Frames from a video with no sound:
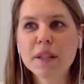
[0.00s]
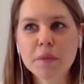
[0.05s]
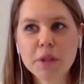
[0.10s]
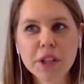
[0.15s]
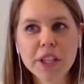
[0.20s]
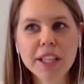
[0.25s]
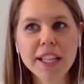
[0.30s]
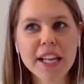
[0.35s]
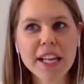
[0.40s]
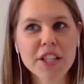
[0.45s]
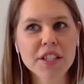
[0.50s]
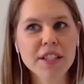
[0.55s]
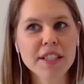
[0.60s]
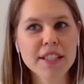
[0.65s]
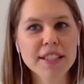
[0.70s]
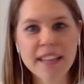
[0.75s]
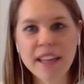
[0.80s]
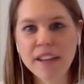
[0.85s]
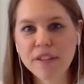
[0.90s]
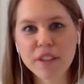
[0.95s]
communication
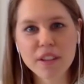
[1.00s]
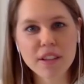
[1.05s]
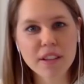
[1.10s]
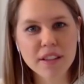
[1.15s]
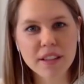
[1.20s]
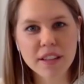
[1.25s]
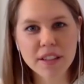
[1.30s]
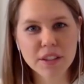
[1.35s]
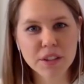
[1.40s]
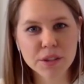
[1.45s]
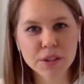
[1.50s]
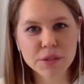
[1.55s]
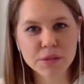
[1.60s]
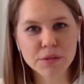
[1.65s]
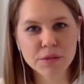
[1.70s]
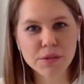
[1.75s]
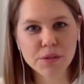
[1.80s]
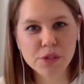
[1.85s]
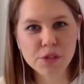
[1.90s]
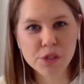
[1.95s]
is everything that you
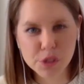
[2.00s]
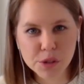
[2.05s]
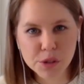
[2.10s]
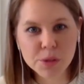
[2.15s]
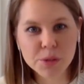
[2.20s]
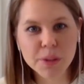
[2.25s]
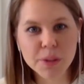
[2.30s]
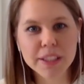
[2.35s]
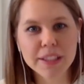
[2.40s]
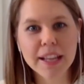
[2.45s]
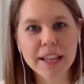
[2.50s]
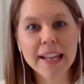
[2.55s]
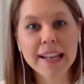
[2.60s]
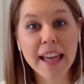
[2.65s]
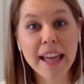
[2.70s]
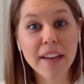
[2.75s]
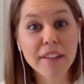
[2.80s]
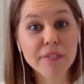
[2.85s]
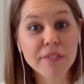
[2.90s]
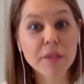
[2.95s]
do and, and
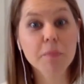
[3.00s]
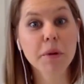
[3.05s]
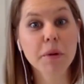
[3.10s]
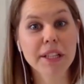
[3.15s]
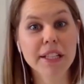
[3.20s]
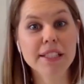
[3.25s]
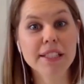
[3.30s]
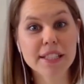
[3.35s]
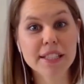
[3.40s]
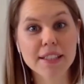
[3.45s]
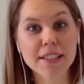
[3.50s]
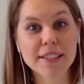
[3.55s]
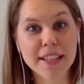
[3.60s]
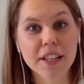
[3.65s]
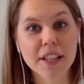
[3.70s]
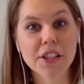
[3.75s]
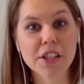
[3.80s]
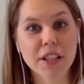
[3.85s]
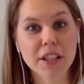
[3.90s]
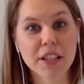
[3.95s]
everybody does
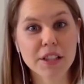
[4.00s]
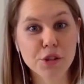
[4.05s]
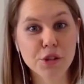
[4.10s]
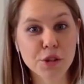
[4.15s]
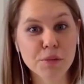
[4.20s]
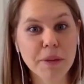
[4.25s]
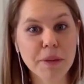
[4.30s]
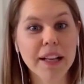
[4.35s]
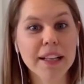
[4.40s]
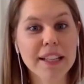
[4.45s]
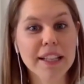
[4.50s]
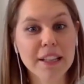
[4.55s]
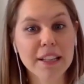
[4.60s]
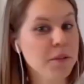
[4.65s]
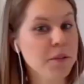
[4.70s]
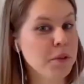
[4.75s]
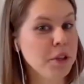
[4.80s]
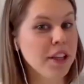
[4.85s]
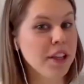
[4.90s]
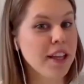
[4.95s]
actually do marketing
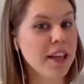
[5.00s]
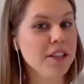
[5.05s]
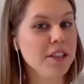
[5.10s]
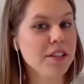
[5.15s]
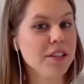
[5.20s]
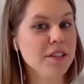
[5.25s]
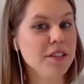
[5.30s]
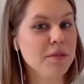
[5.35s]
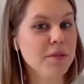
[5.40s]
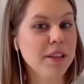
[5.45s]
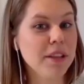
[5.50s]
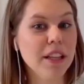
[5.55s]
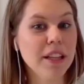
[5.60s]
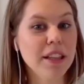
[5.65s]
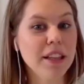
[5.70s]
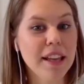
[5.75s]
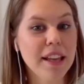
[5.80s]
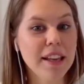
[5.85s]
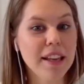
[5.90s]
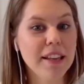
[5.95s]
and communications whether
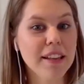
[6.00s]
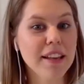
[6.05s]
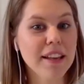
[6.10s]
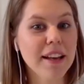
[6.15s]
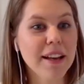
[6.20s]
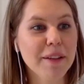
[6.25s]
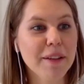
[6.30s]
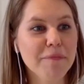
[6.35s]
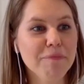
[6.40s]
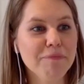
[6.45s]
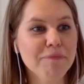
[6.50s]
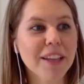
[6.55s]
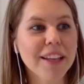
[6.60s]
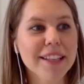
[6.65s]
they um,